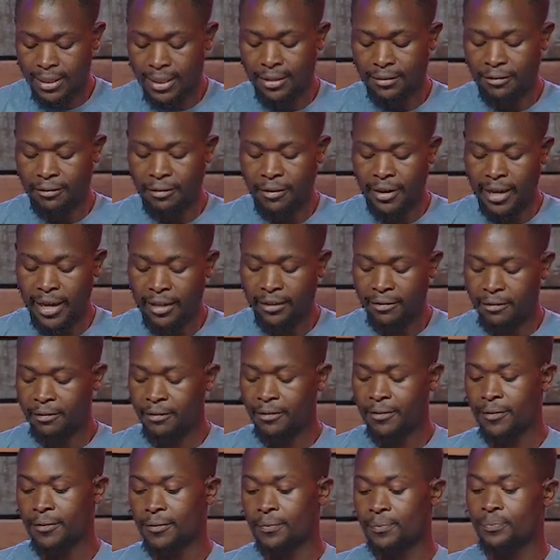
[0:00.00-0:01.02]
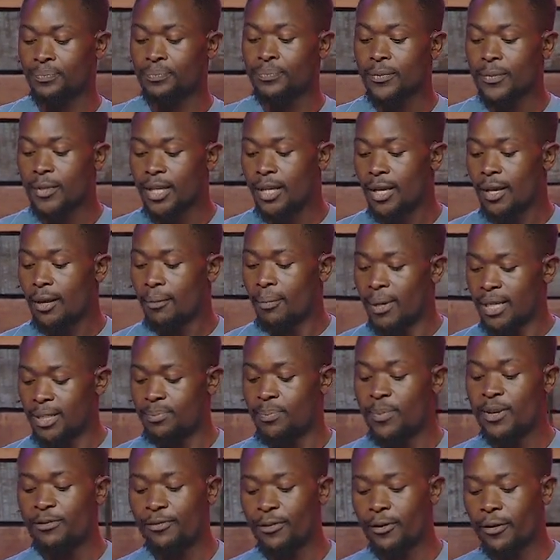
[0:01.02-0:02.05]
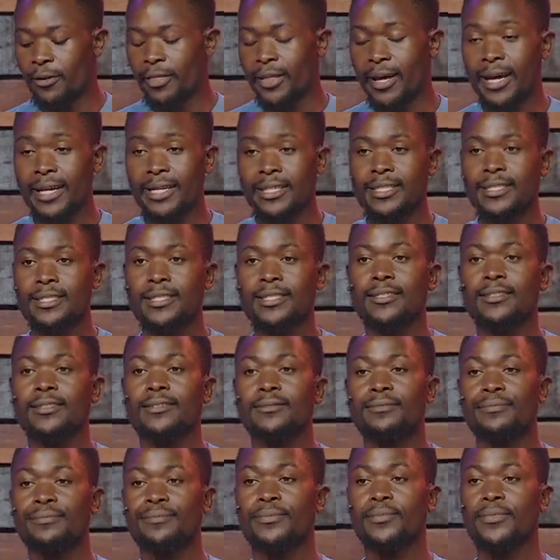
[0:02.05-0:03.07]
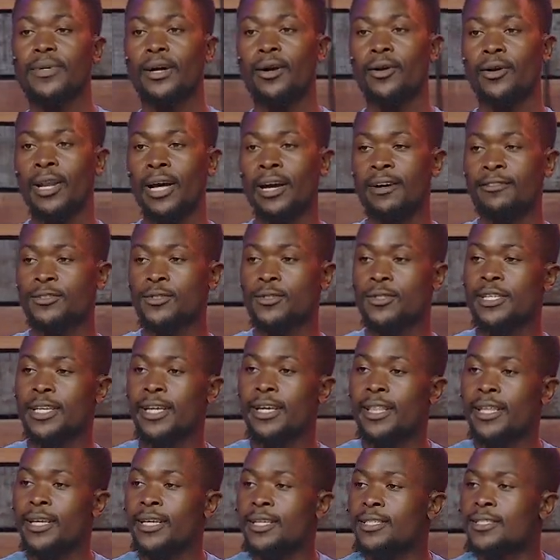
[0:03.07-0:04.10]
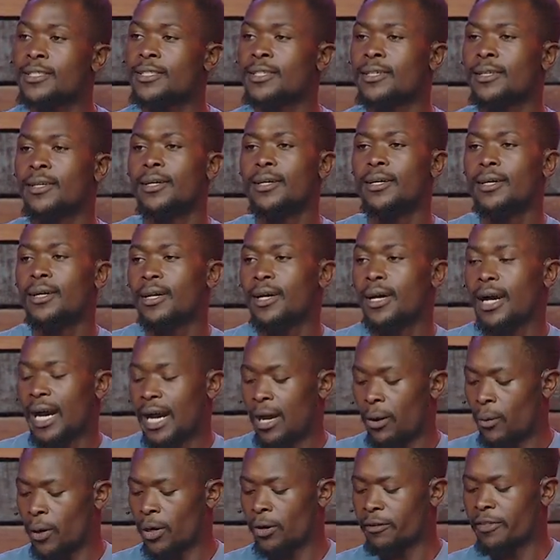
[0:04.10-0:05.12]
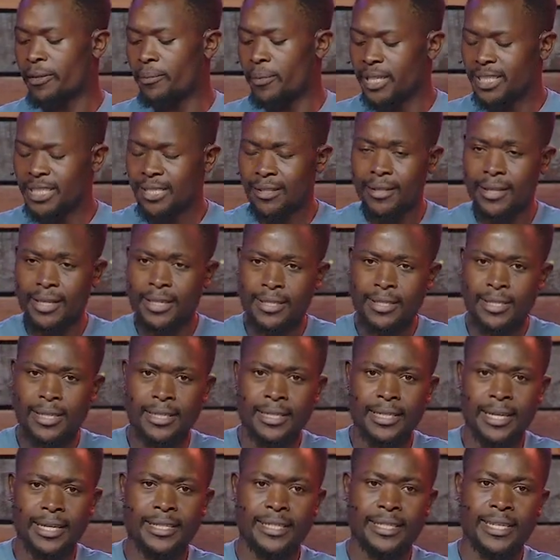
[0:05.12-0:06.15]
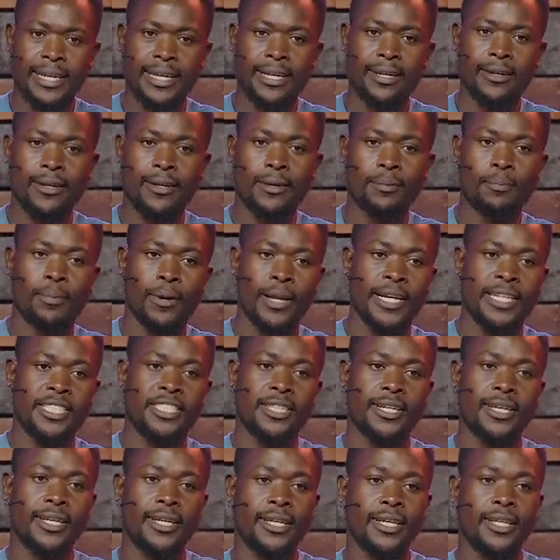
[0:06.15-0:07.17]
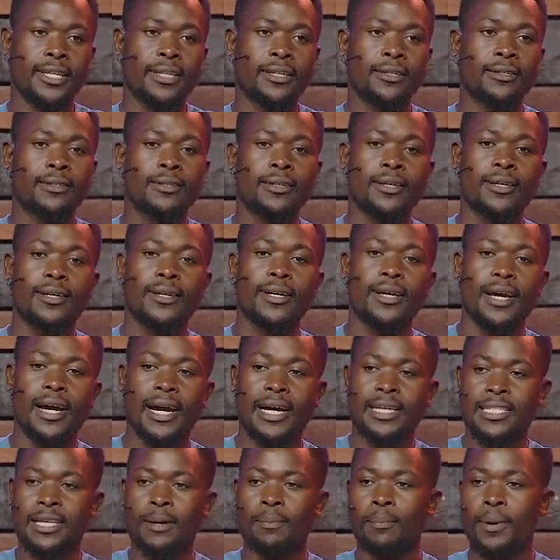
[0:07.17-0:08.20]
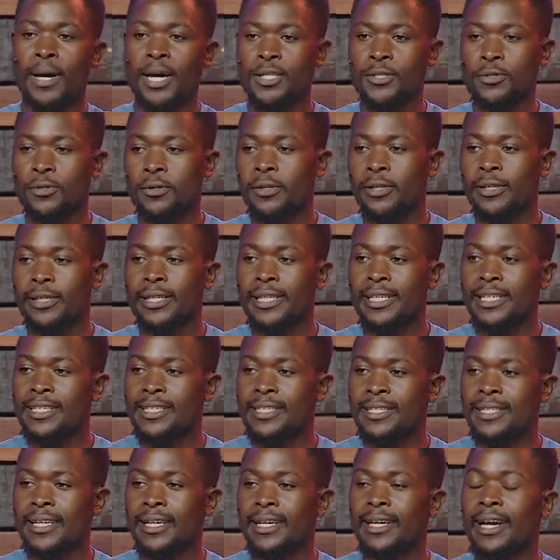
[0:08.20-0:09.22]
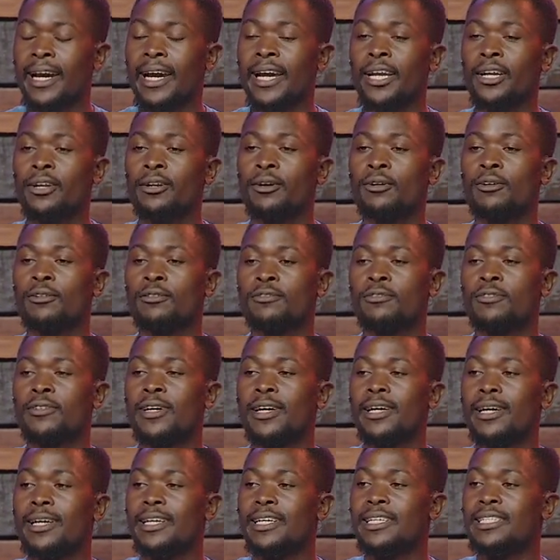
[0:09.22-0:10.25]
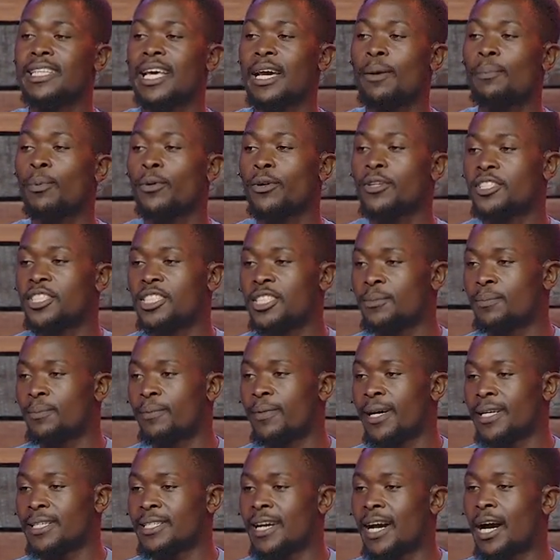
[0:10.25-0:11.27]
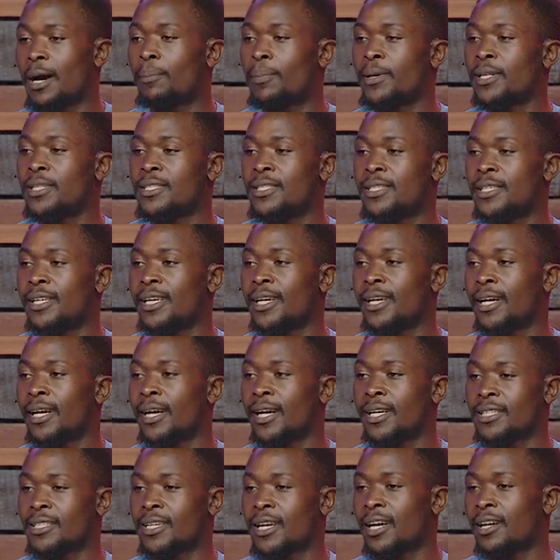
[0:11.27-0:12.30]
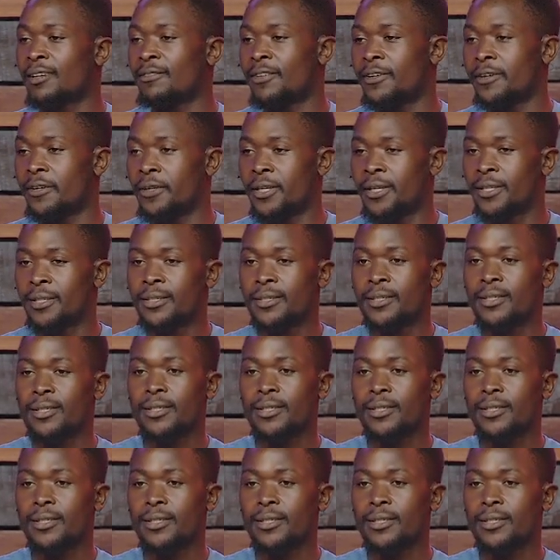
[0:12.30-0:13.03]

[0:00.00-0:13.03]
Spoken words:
35. But before that, I'd love to say this. One of the major things that I take pleasure in as a person is the kind of discipleship that happens here at Calvary